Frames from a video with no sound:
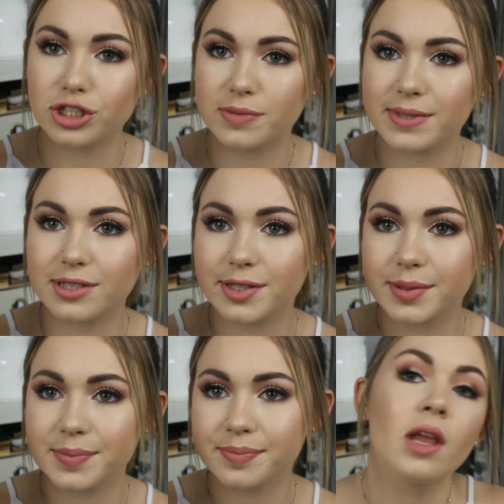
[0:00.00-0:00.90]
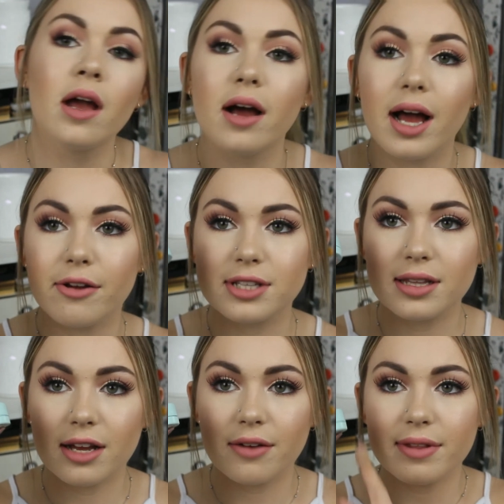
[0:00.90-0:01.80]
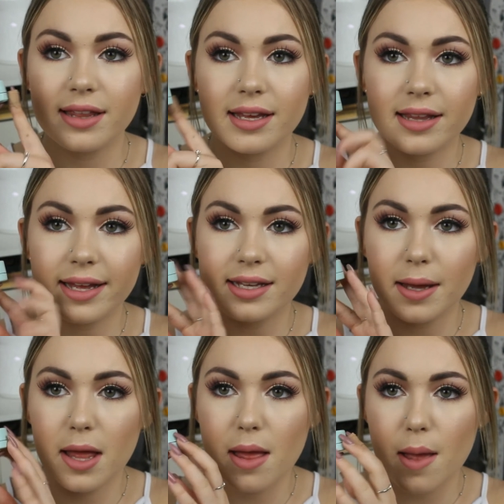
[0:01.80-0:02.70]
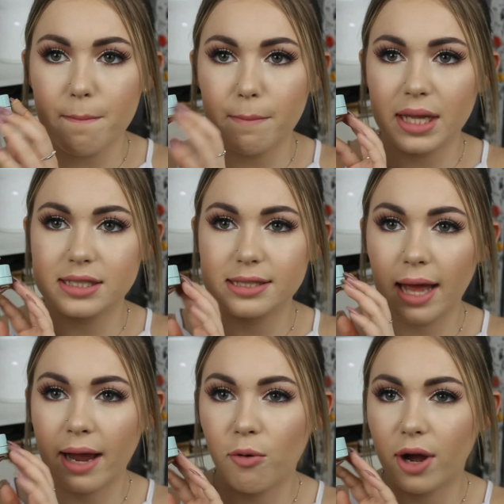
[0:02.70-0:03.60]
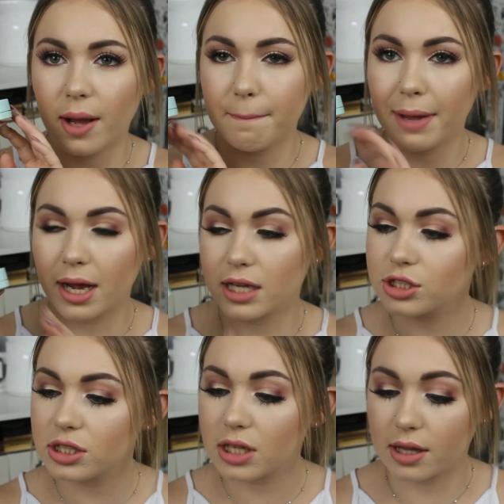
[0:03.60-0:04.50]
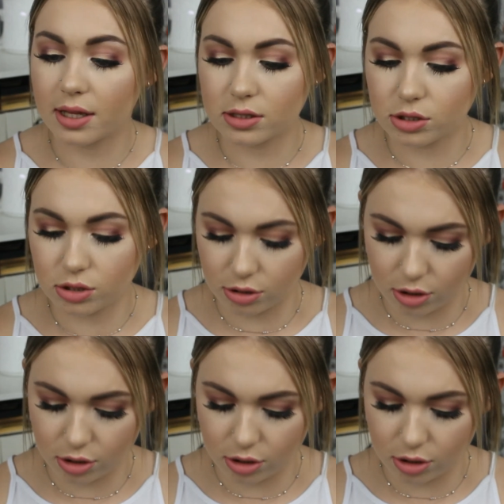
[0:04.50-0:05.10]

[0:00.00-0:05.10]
shimmers. I also love the like mint aqua packaging. I think it's so